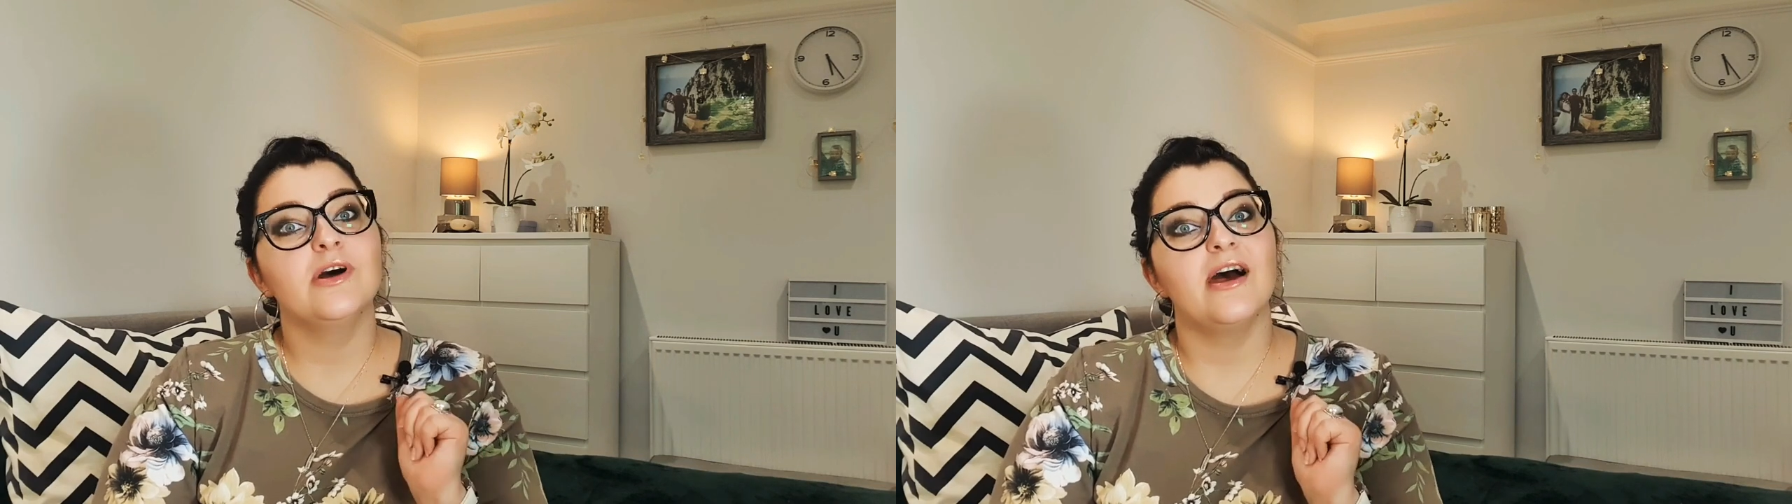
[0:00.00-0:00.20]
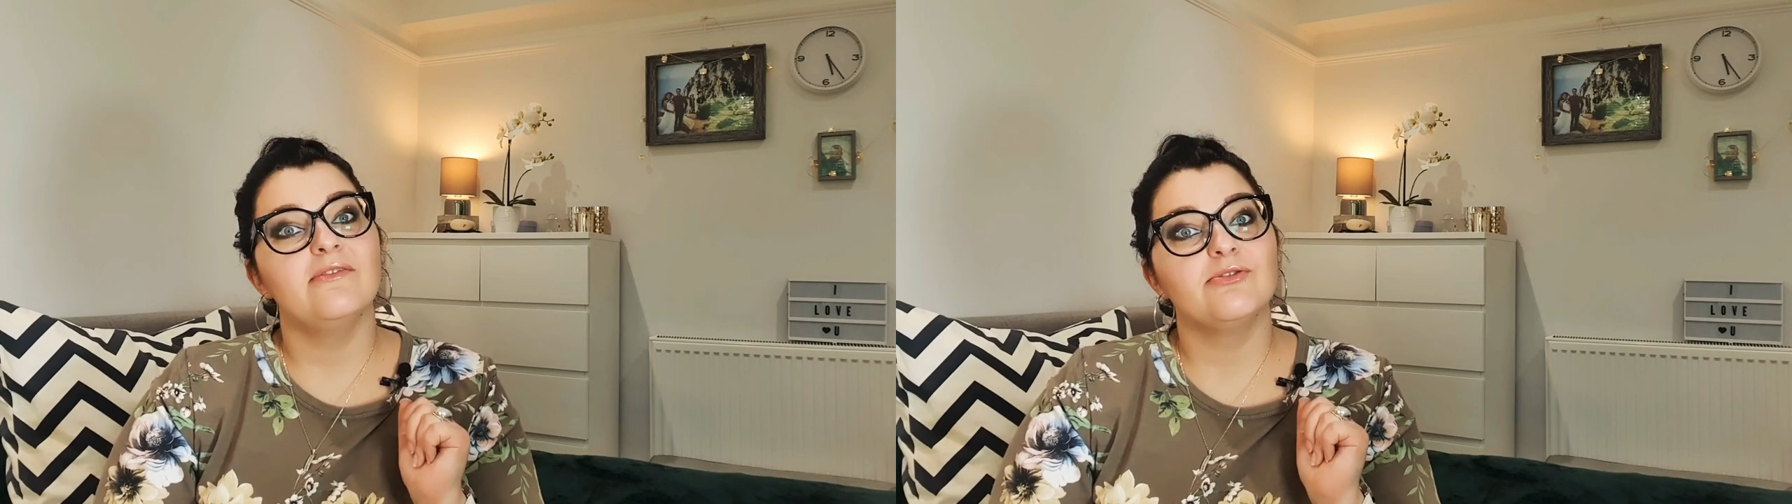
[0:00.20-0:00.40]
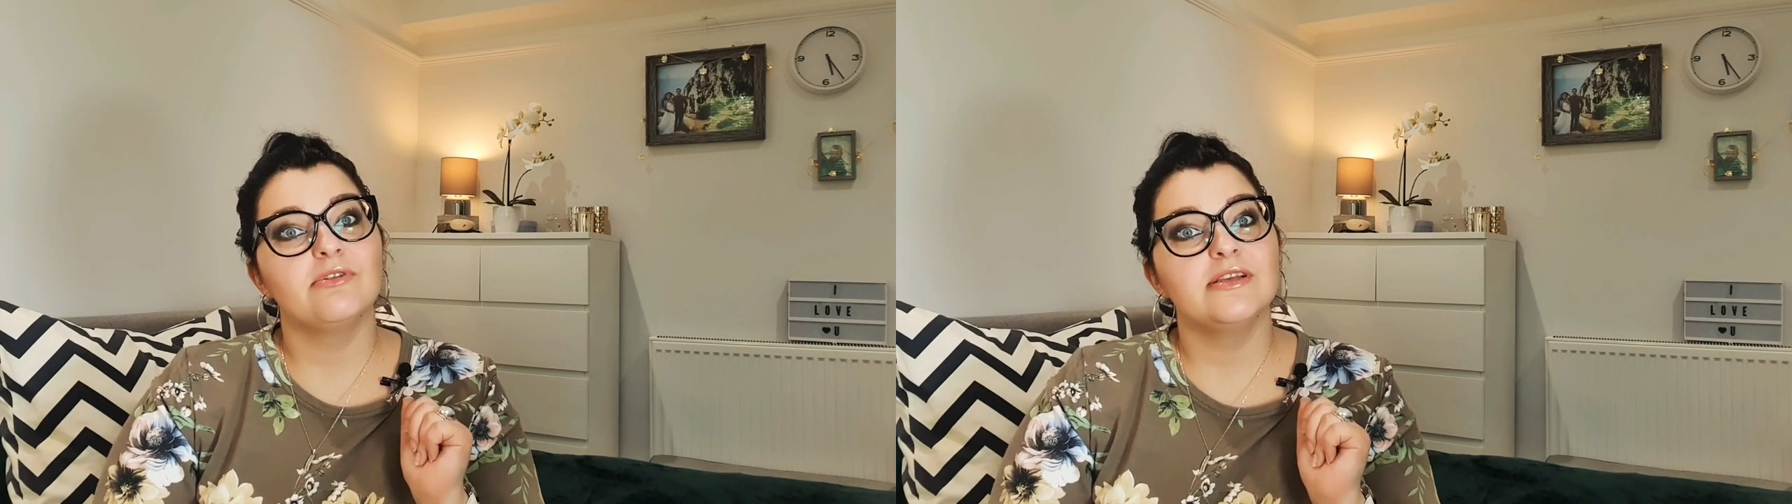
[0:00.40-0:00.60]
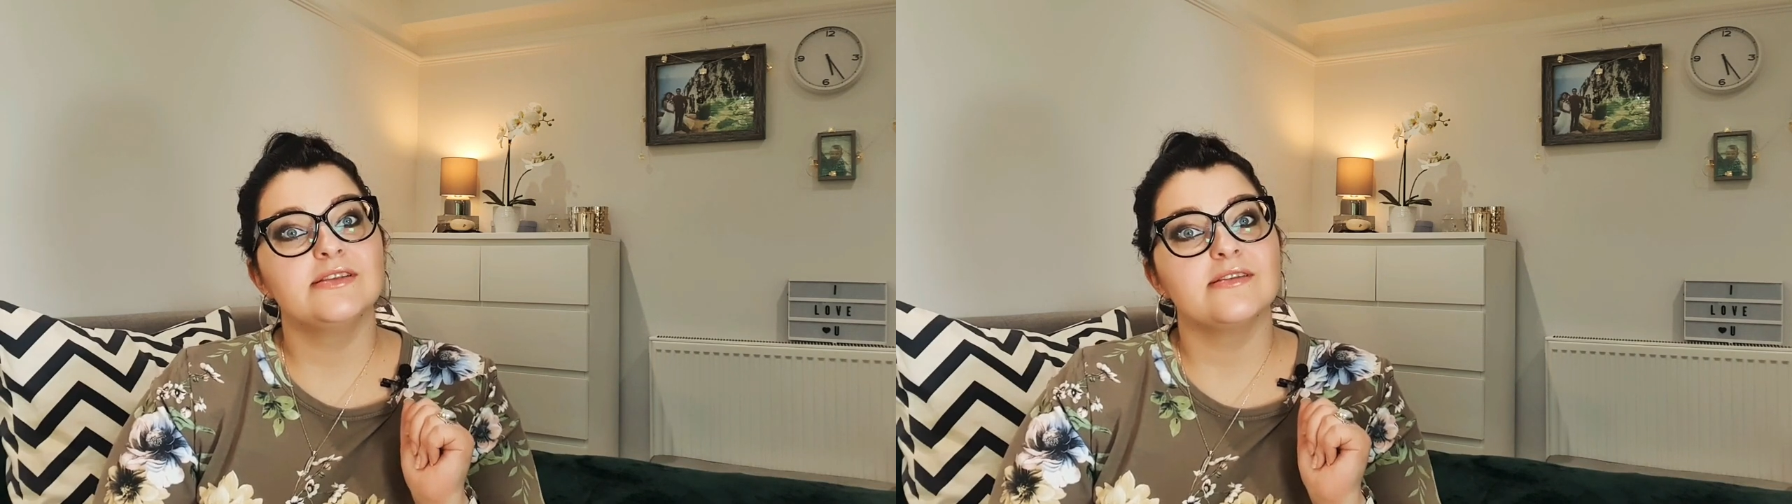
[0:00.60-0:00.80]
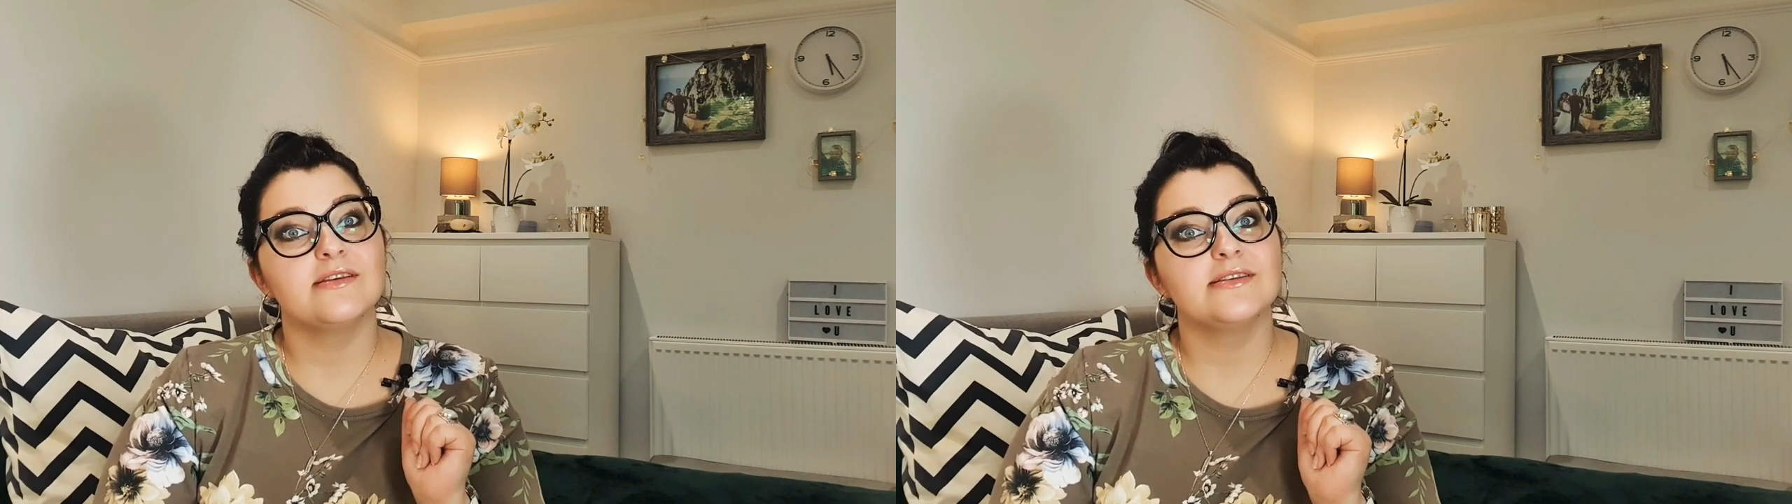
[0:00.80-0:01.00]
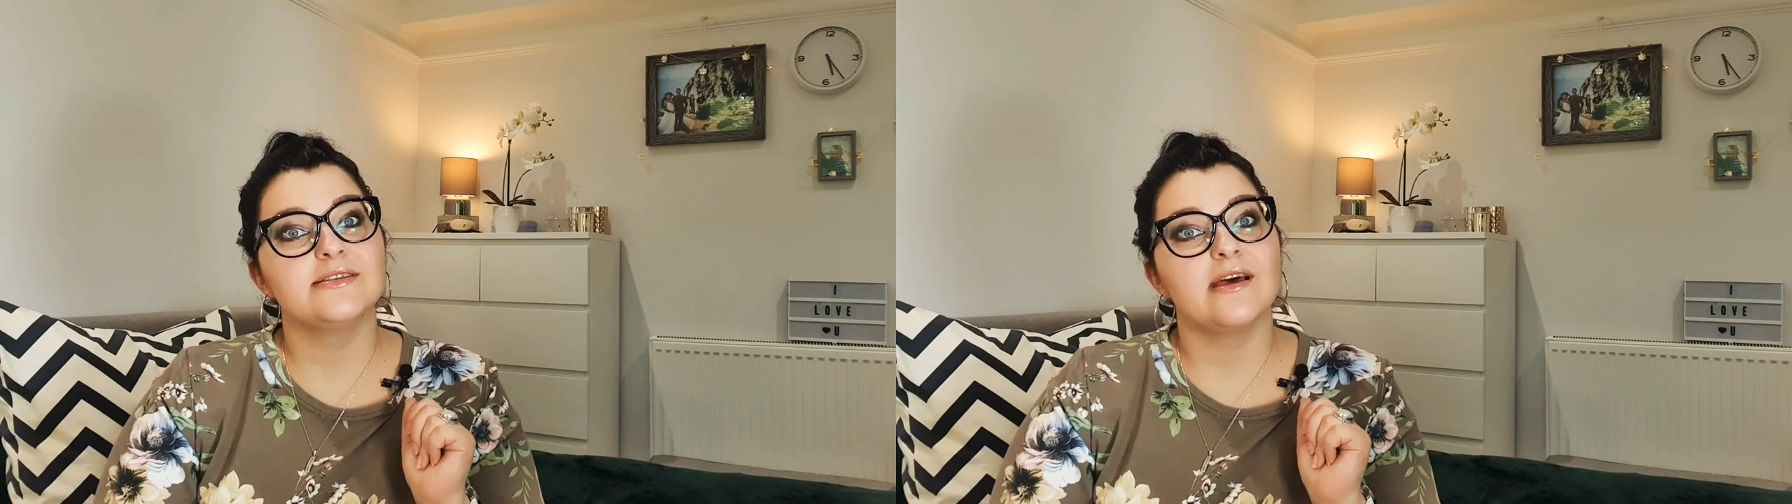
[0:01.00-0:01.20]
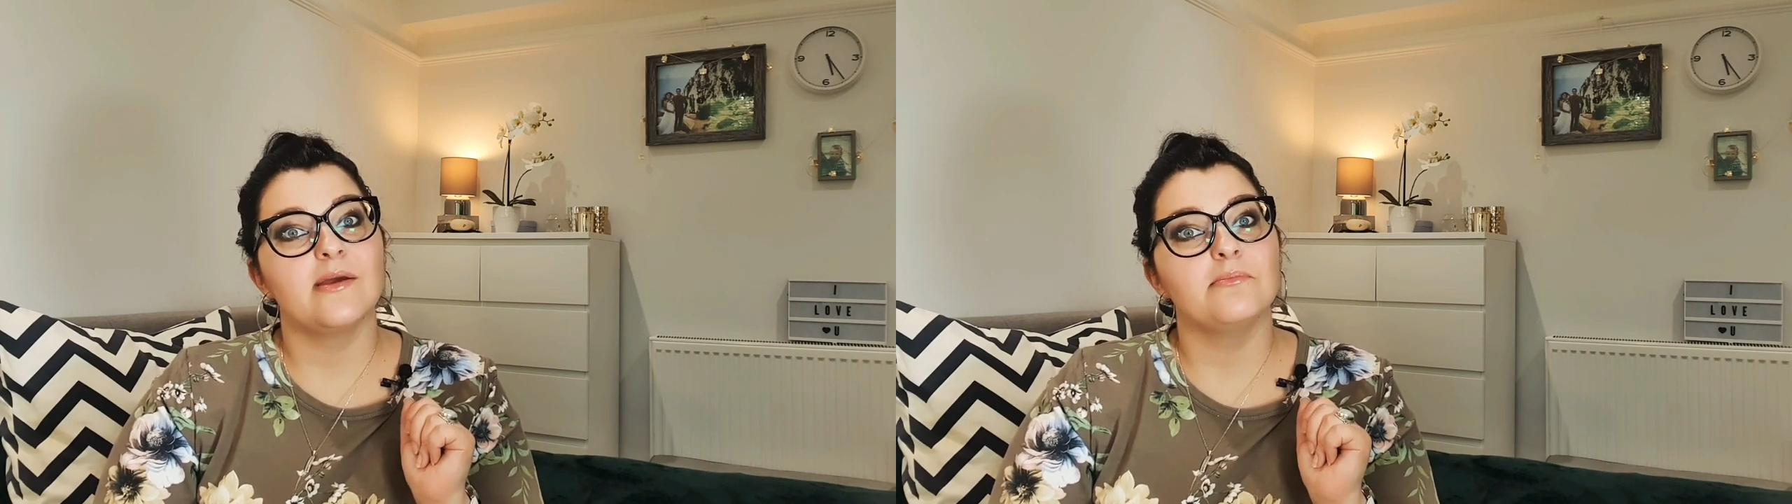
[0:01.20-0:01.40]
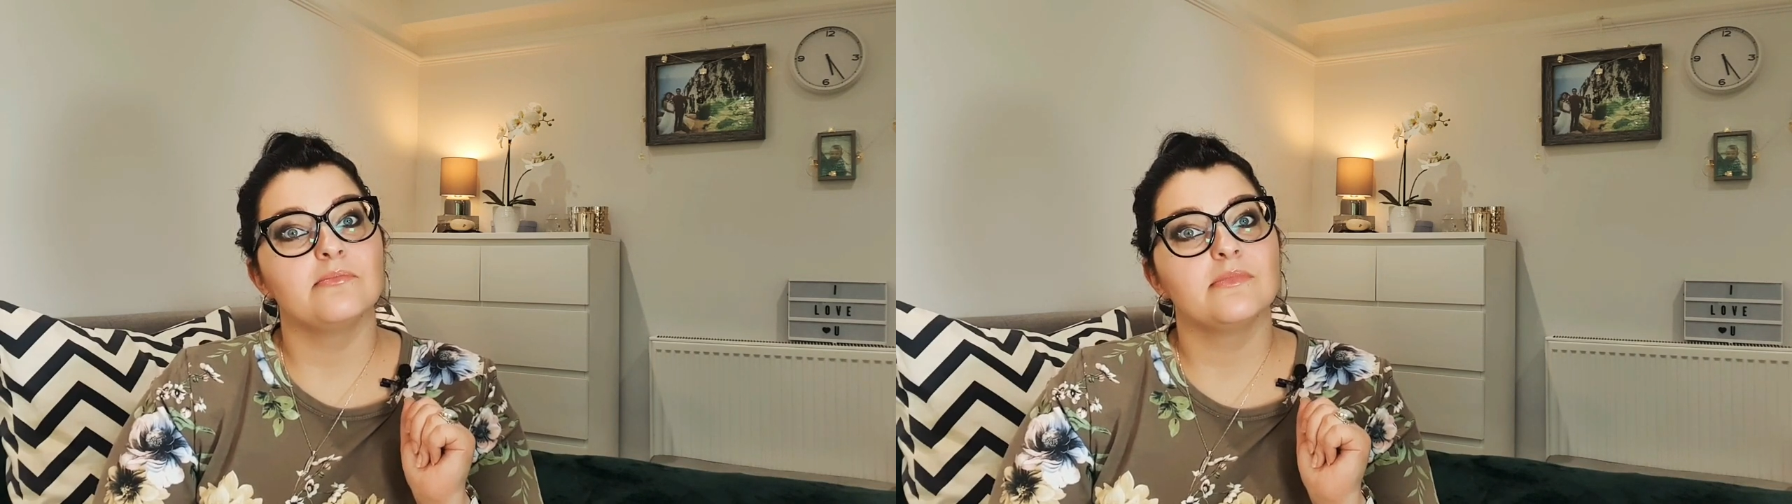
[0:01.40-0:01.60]
have a reason this
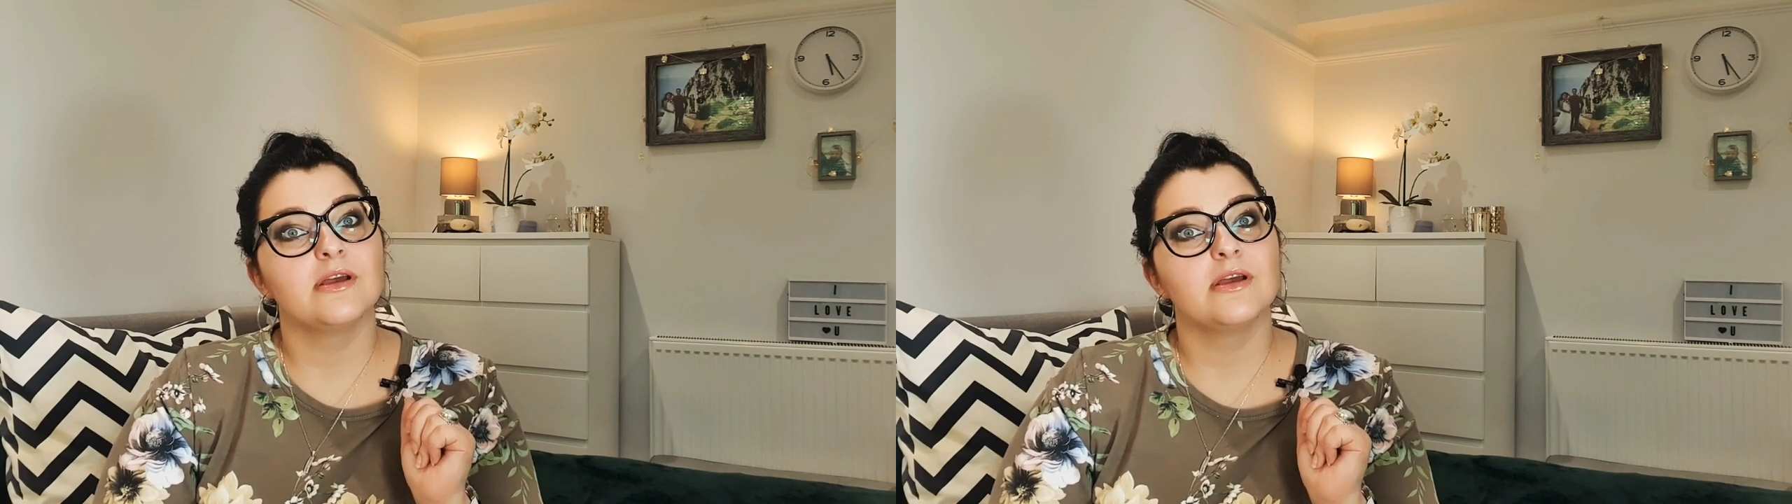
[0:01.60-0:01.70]
time,